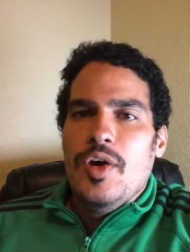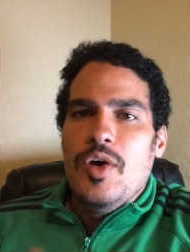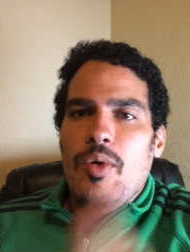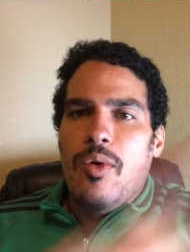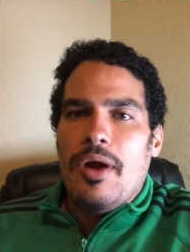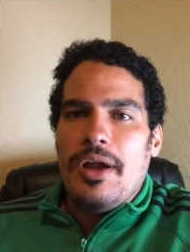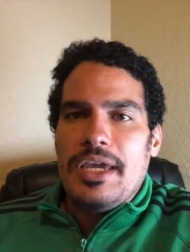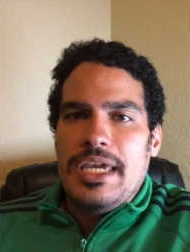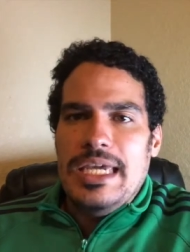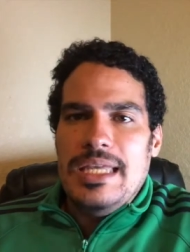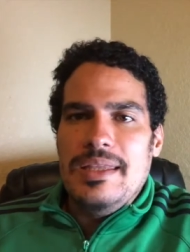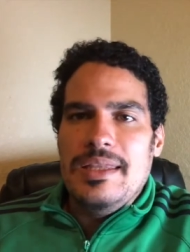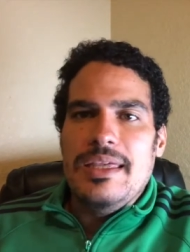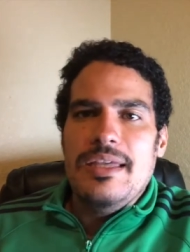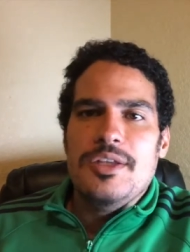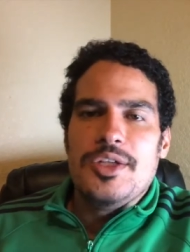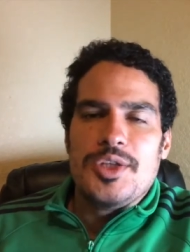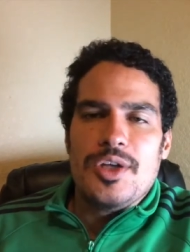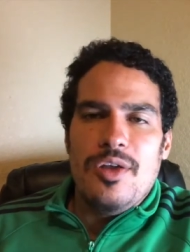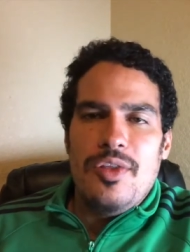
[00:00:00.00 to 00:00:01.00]
who are killing
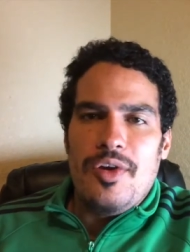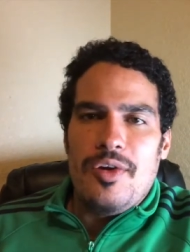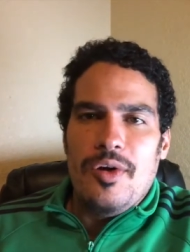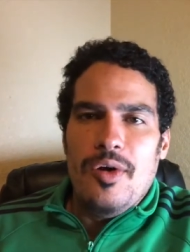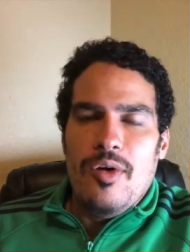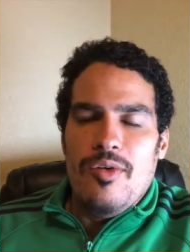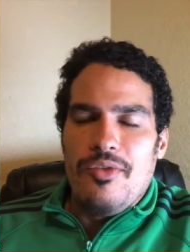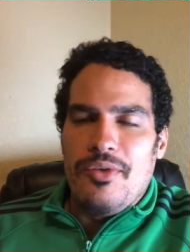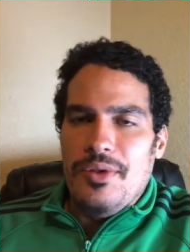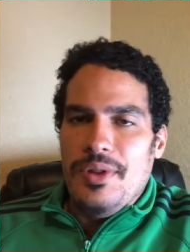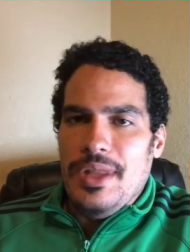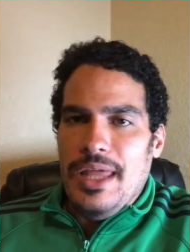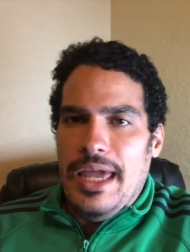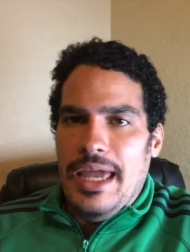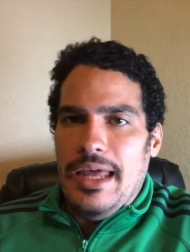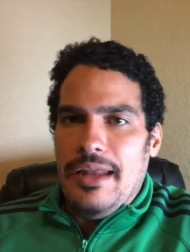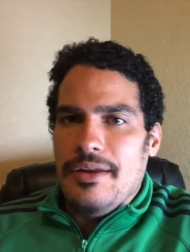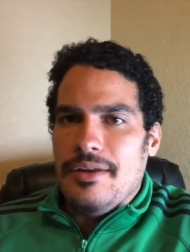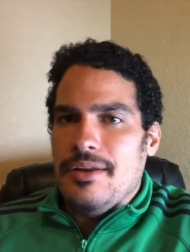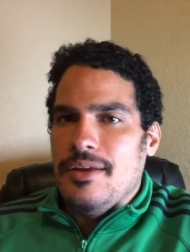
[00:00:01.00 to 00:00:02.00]
each other over
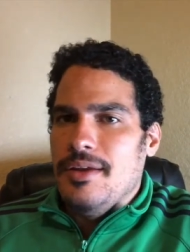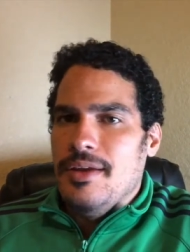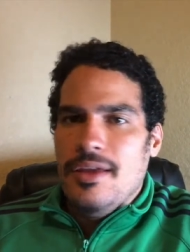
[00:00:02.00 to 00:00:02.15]
land.